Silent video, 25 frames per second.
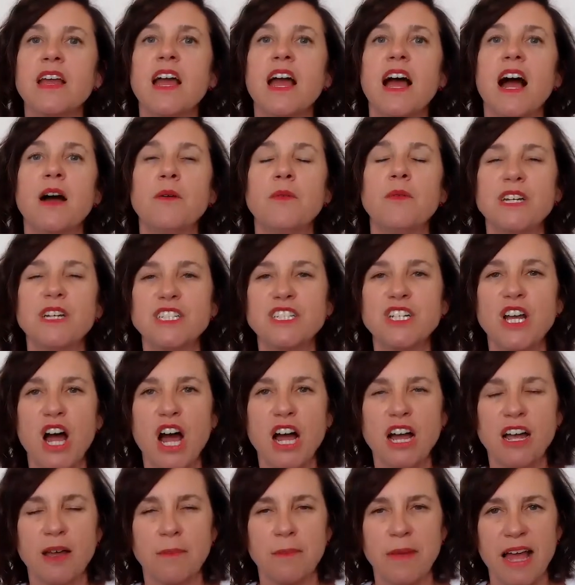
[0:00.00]
I want to
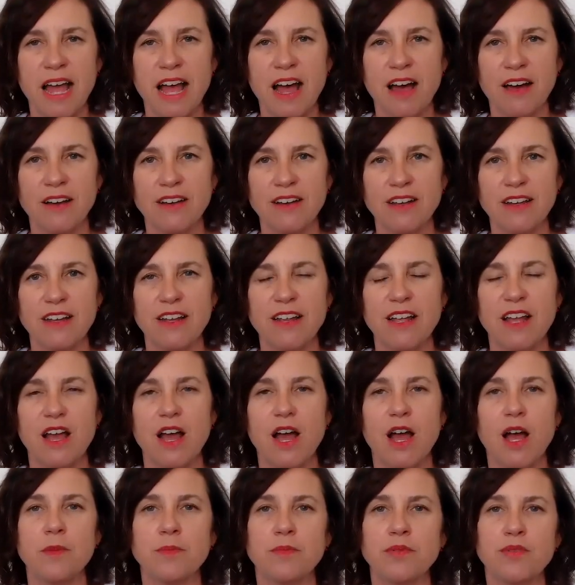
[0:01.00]
talk about
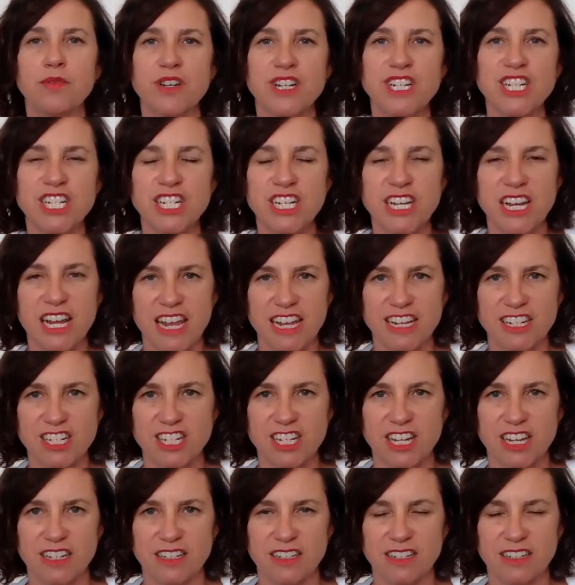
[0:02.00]

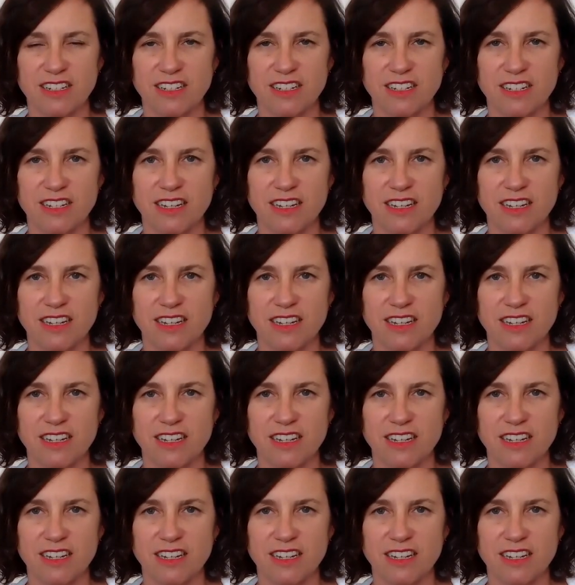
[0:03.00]
appreciation